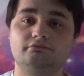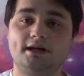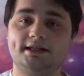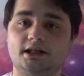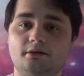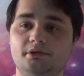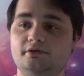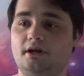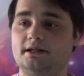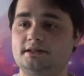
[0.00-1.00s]
regular
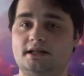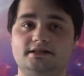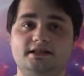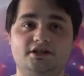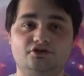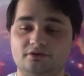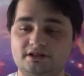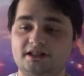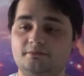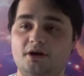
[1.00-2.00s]
Blu-Rays, and as you'll
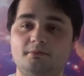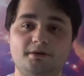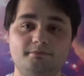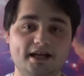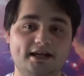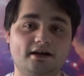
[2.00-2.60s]
see by my big